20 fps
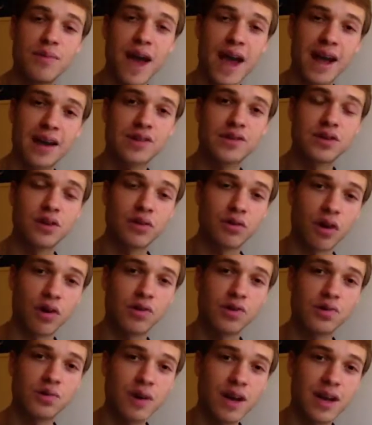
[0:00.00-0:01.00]
max
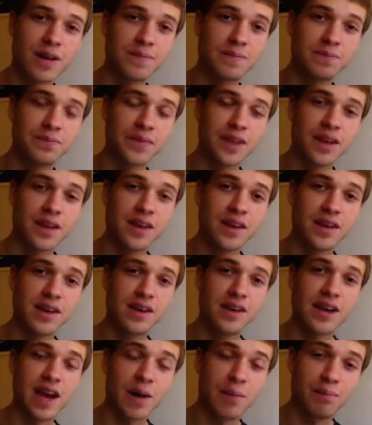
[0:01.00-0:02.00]
gross weight.
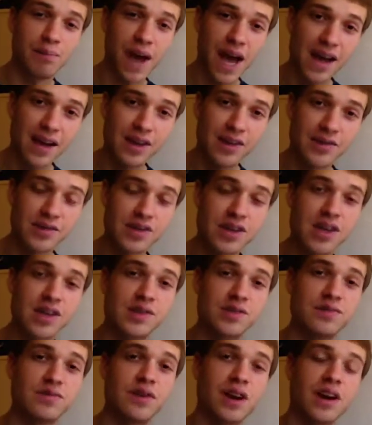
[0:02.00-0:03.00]
Now, balance
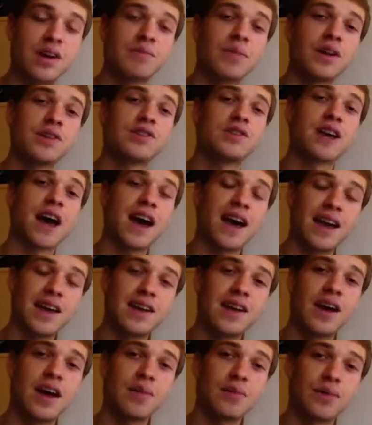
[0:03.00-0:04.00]
is very much
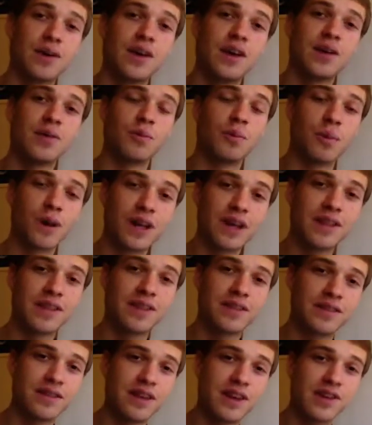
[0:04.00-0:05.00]
tied up with
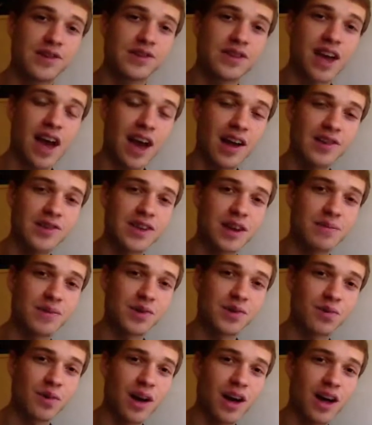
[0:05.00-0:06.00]
this concept
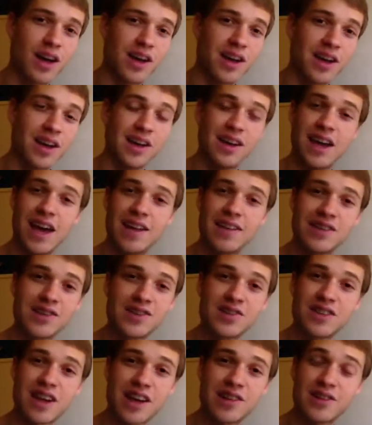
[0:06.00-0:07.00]
as well. And this
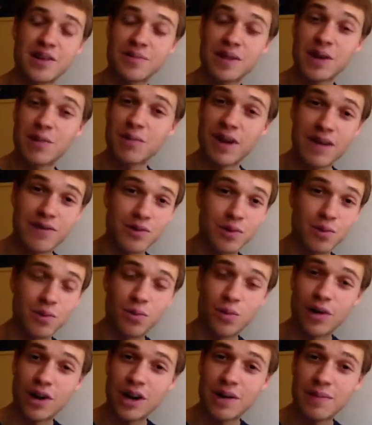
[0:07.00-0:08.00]
is not something we have to
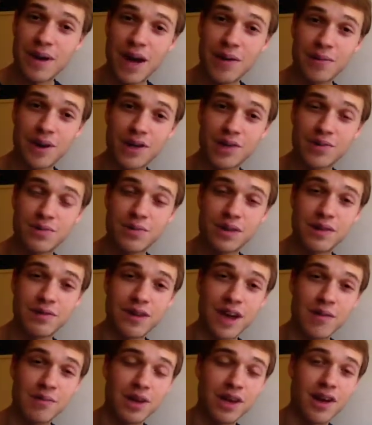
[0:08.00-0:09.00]
worry about much with the
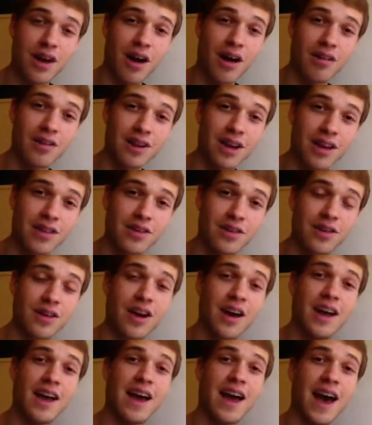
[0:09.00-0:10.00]
family car either,
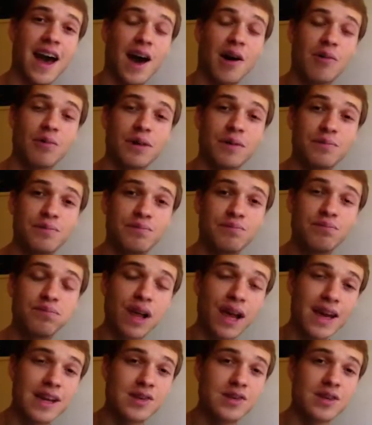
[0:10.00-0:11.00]
how we
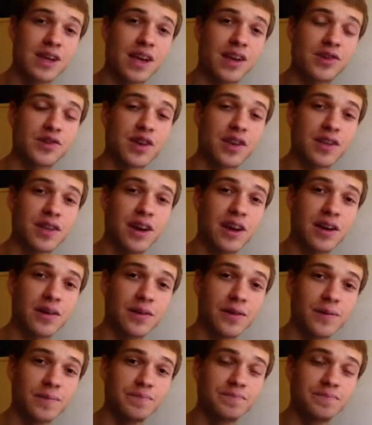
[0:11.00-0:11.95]
place things in there,